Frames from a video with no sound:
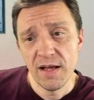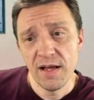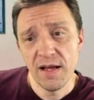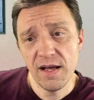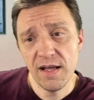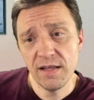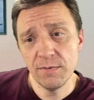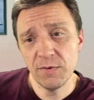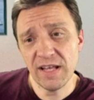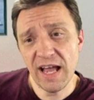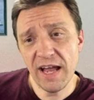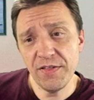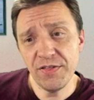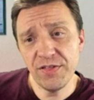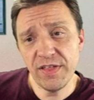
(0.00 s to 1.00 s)
And what
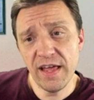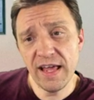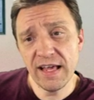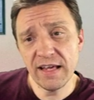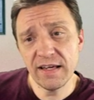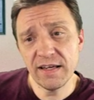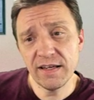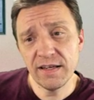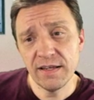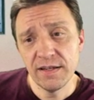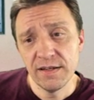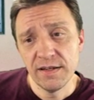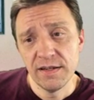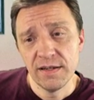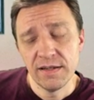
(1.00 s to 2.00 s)
I think,
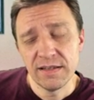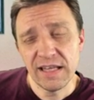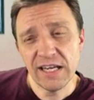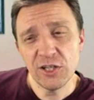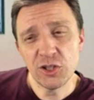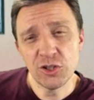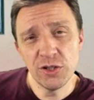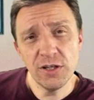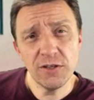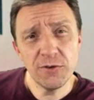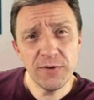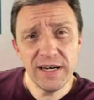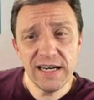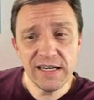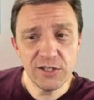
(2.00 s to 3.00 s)
they should
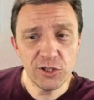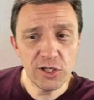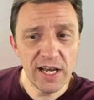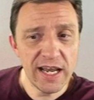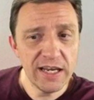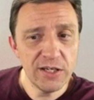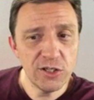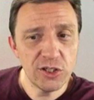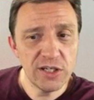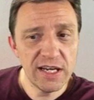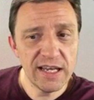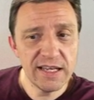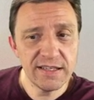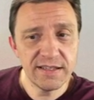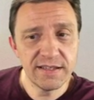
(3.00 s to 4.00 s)
really change
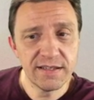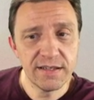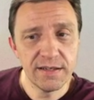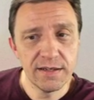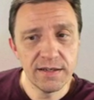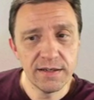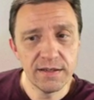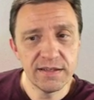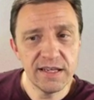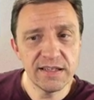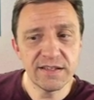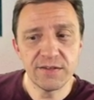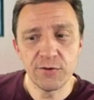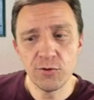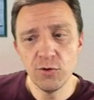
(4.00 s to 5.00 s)
this this